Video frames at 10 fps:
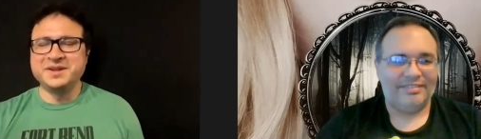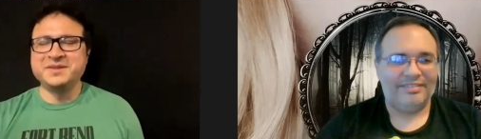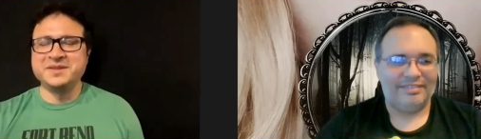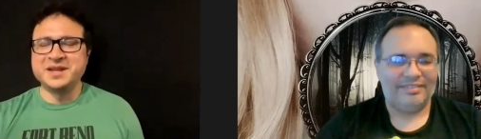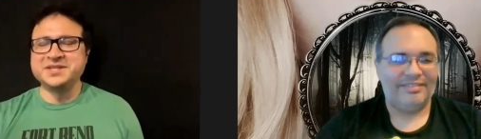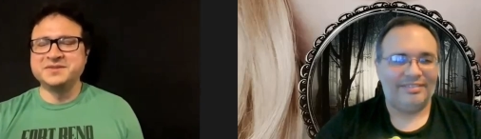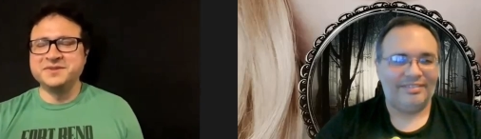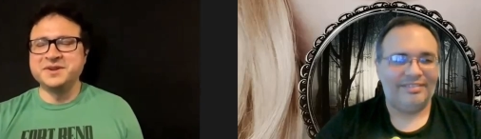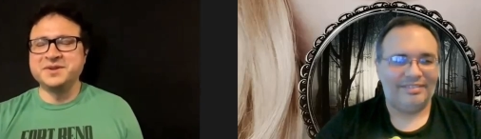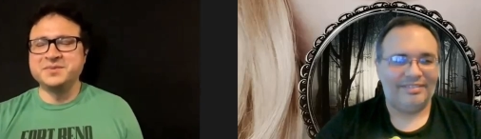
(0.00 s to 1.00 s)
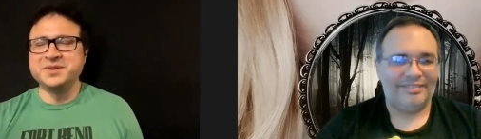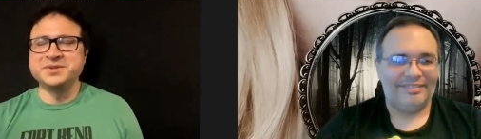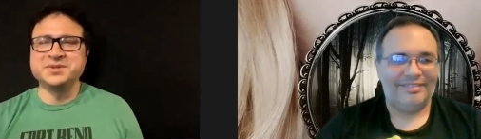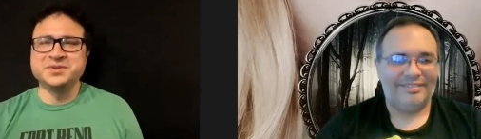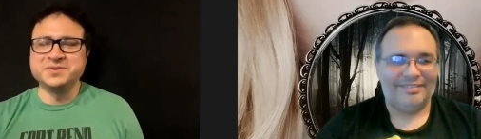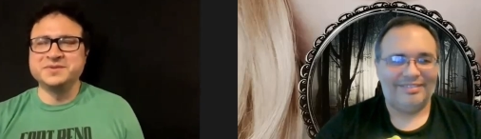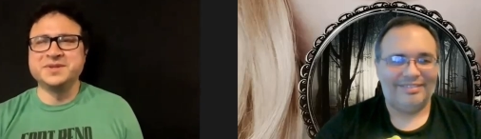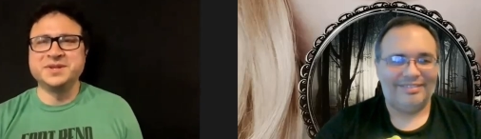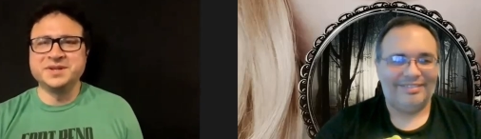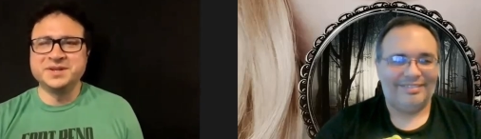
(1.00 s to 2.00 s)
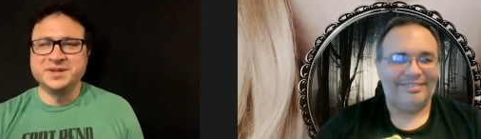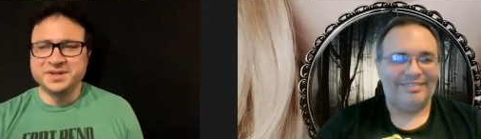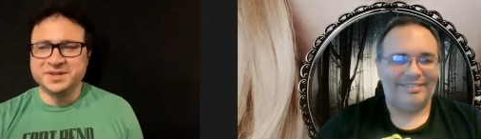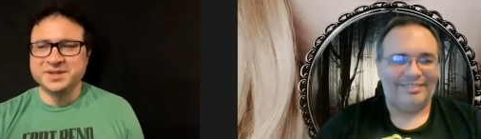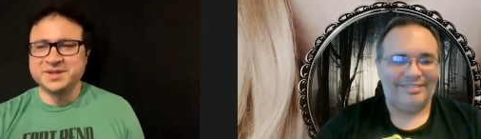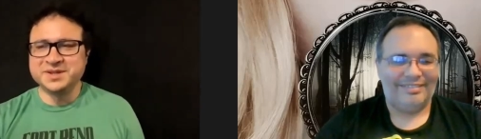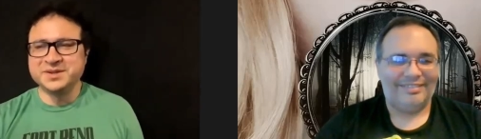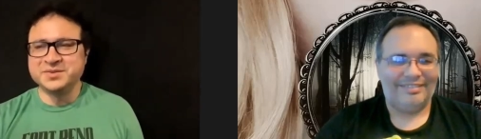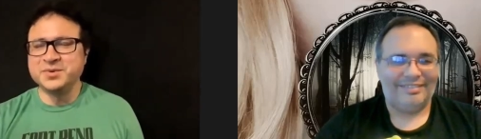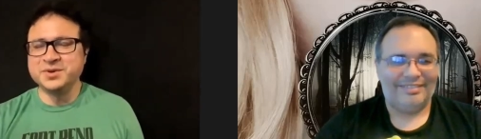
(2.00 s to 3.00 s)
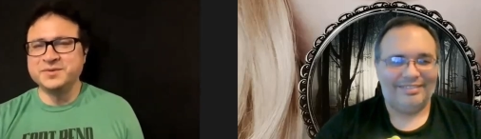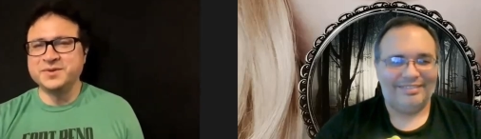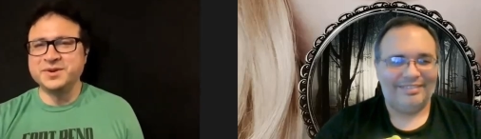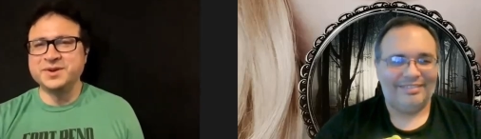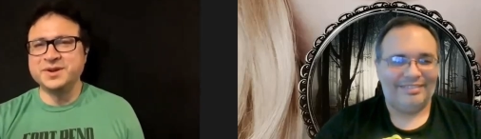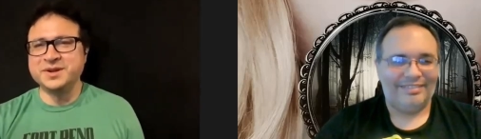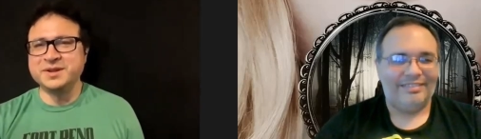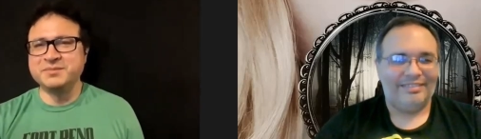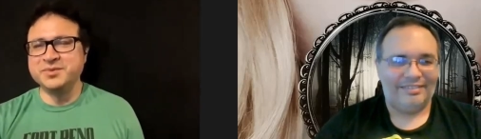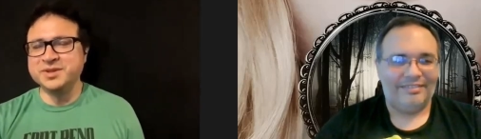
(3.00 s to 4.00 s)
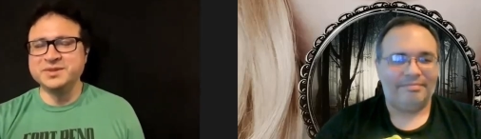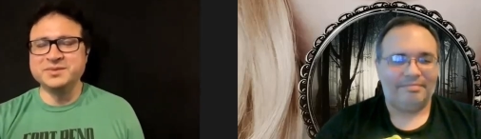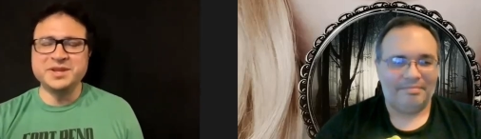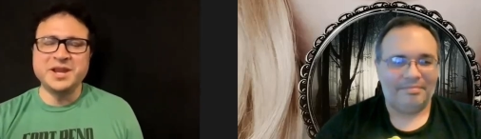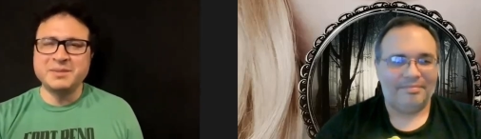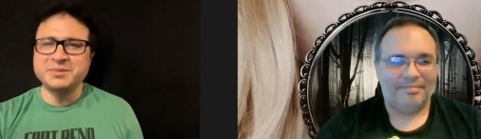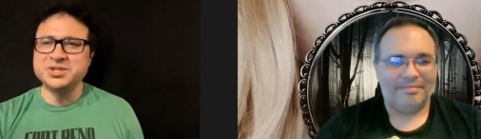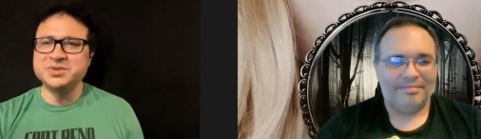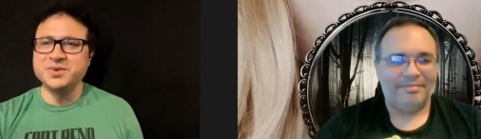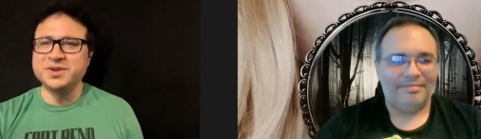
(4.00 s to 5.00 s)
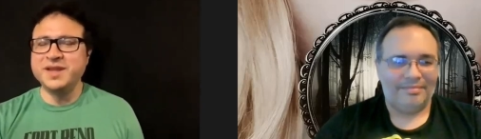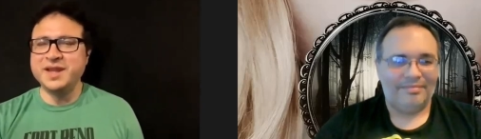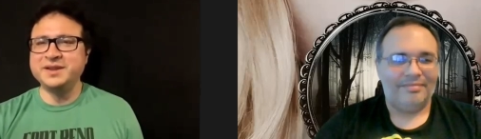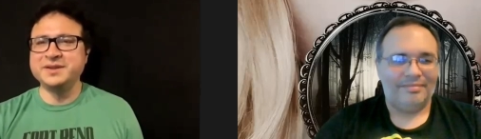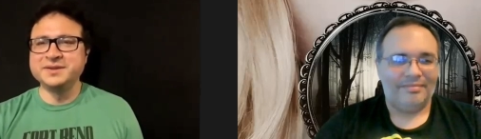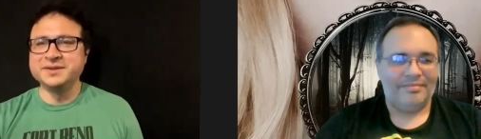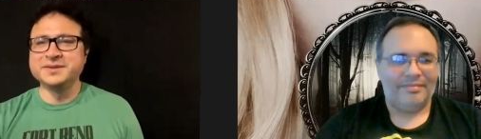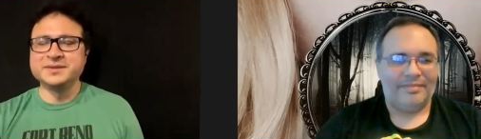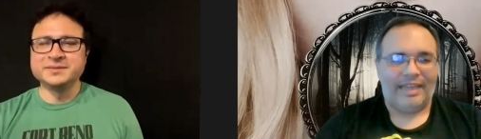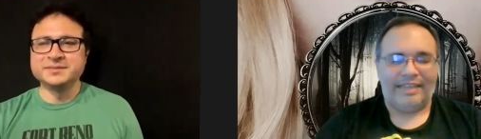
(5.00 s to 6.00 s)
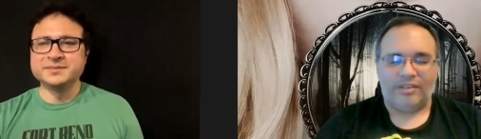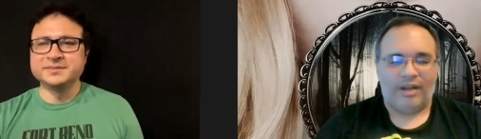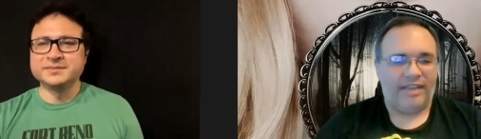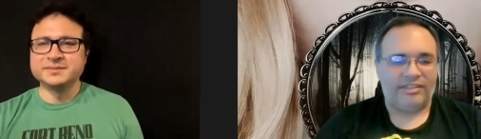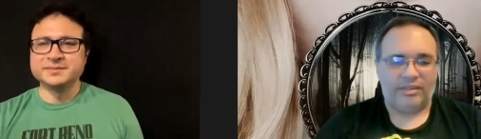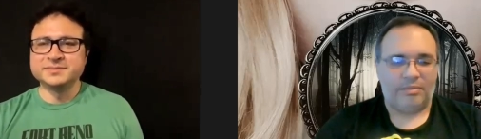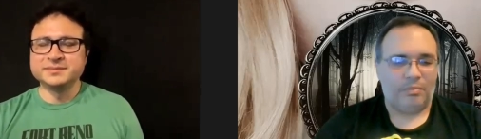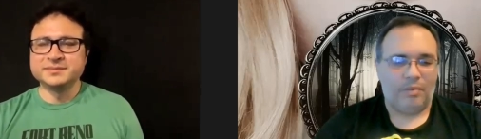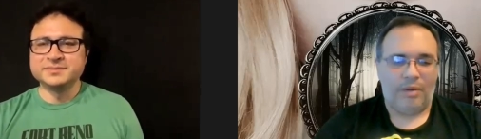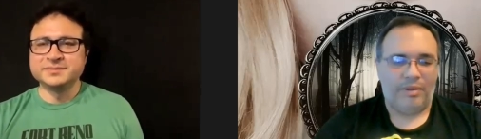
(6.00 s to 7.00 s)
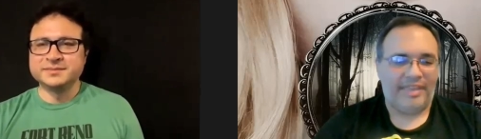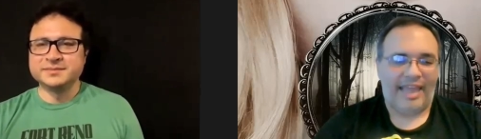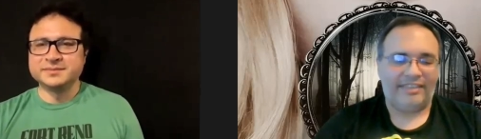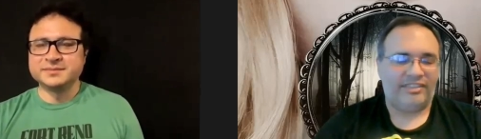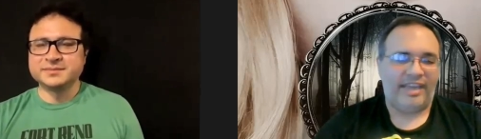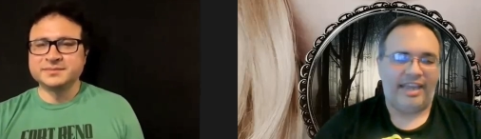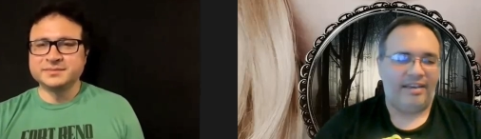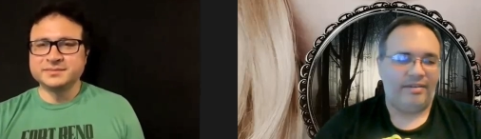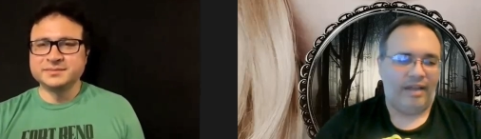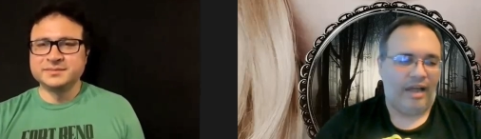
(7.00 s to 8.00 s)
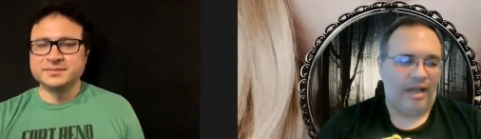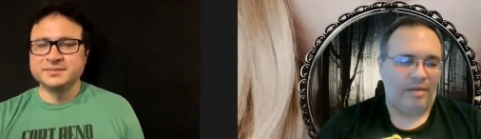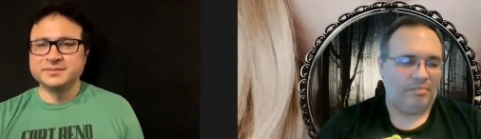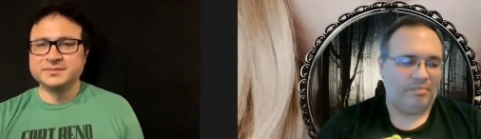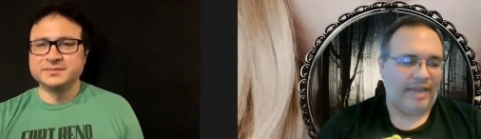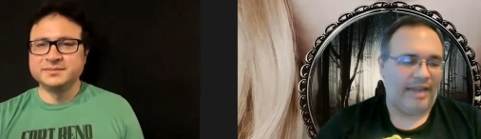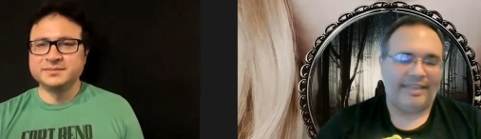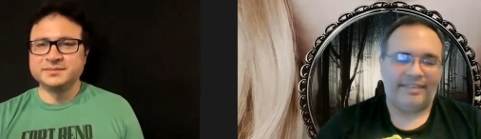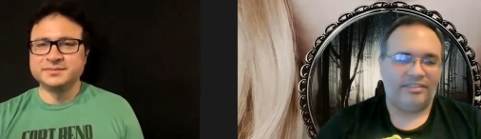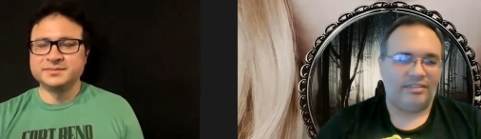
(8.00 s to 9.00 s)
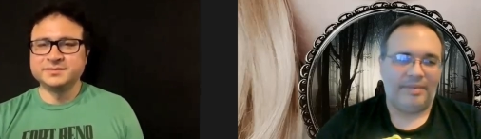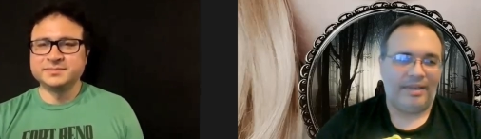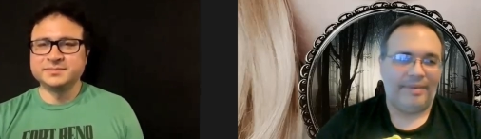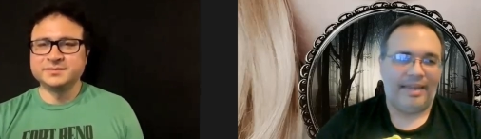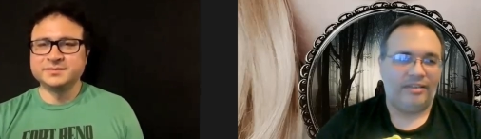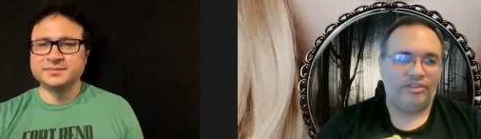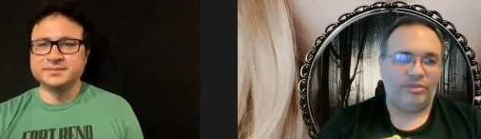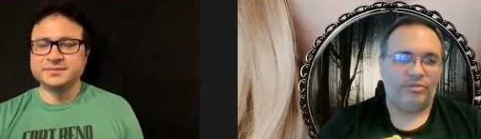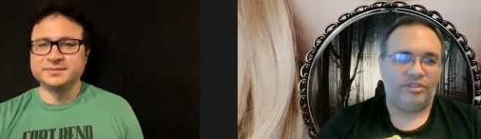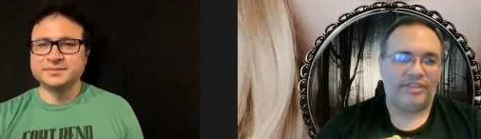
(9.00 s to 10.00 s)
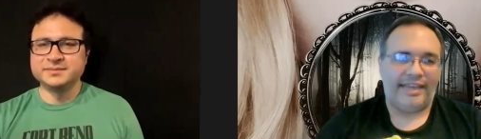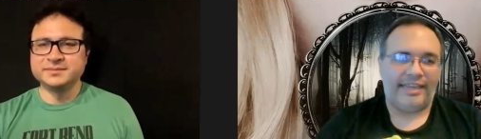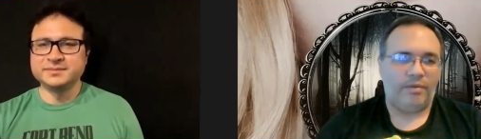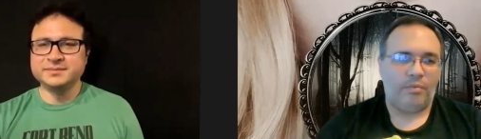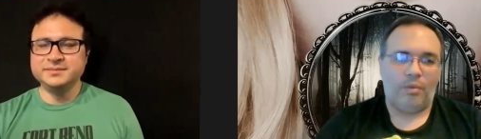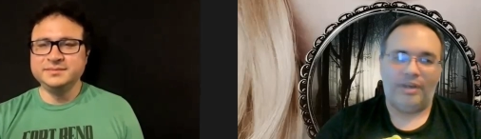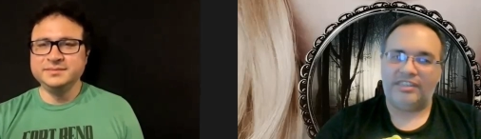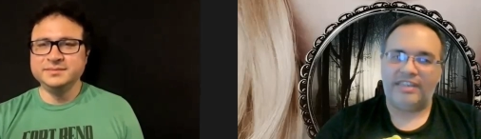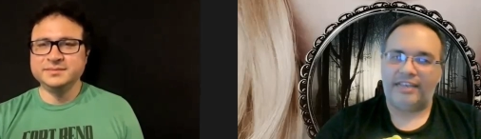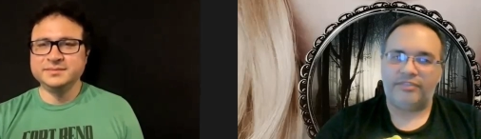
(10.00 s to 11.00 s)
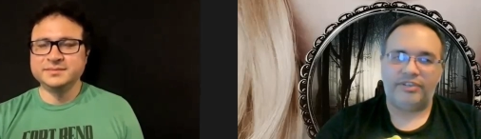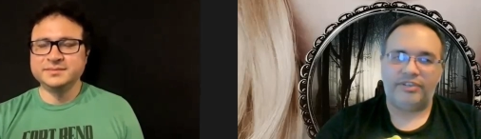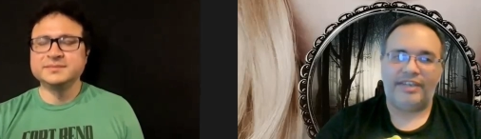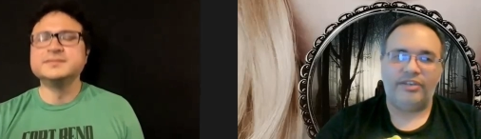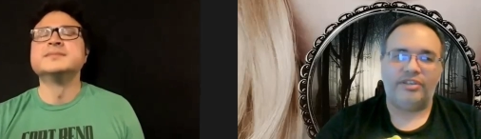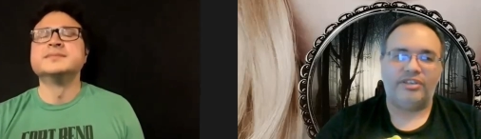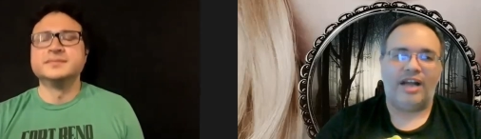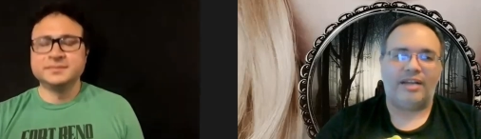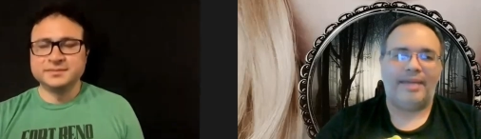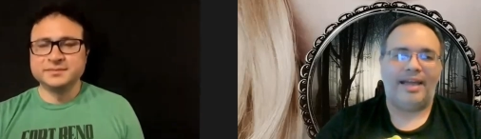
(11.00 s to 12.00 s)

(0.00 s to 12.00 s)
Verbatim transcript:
Speaker 1: I think that's a very well deserved uh, uh, award for her, and I'm really really happy she won that.
Speaker 2: That's awesome. Well, with that said, um, now that this is going to be coming out on June second, what's next for you that you can talk